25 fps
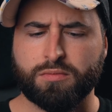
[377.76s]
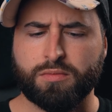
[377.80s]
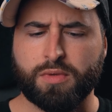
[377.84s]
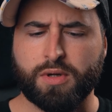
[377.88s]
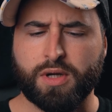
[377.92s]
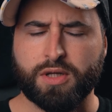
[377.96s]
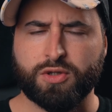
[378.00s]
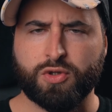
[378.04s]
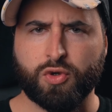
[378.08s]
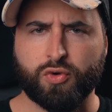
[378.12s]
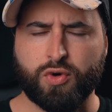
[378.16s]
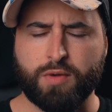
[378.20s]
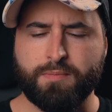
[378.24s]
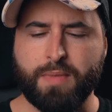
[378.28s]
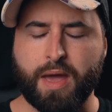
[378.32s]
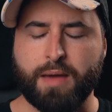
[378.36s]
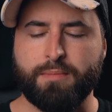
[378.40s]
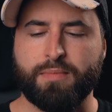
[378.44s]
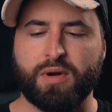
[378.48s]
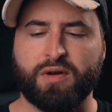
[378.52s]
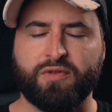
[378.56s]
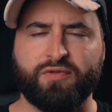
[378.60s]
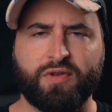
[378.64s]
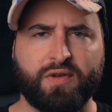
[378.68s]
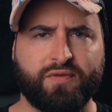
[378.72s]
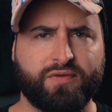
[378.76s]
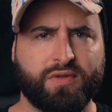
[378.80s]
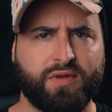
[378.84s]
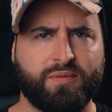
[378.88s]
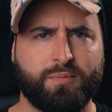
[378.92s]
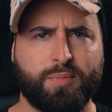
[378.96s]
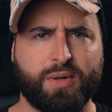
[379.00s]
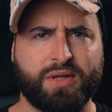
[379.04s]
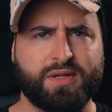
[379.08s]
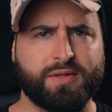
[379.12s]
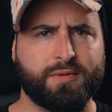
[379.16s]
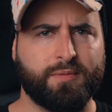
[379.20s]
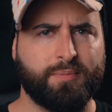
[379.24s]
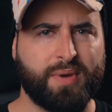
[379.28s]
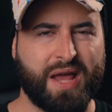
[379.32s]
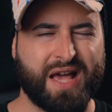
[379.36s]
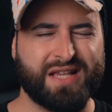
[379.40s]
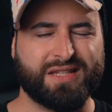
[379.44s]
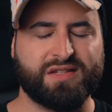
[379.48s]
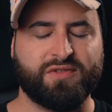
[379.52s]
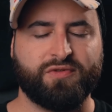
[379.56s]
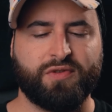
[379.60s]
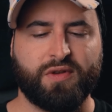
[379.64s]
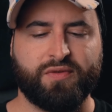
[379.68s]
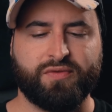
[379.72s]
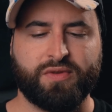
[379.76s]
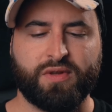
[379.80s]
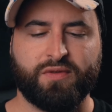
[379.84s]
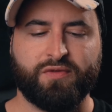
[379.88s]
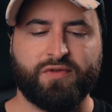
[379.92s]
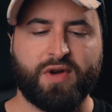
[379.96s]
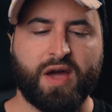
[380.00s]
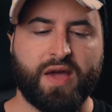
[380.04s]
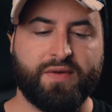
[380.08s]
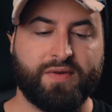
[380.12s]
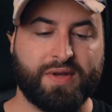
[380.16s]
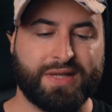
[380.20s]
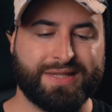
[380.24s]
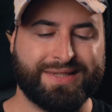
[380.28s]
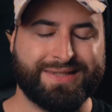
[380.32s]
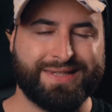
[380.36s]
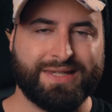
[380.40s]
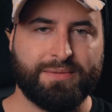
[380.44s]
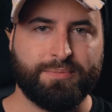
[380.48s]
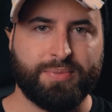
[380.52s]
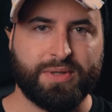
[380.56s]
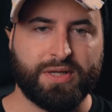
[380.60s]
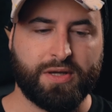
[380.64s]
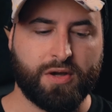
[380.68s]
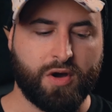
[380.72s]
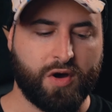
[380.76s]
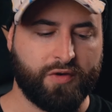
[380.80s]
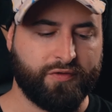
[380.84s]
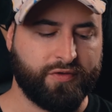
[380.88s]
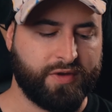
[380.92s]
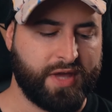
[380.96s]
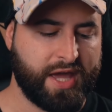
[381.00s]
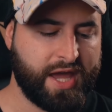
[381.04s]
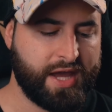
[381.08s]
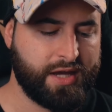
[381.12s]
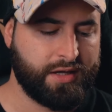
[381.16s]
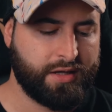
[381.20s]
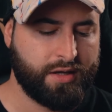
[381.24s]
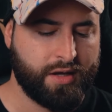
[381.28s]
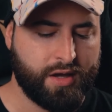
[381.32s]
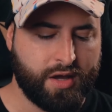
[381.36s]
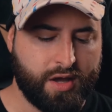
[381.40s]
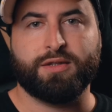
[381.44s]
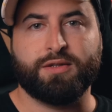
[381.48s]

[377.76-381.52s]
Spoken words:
I don't remember, 50 plus 55 dB of gain.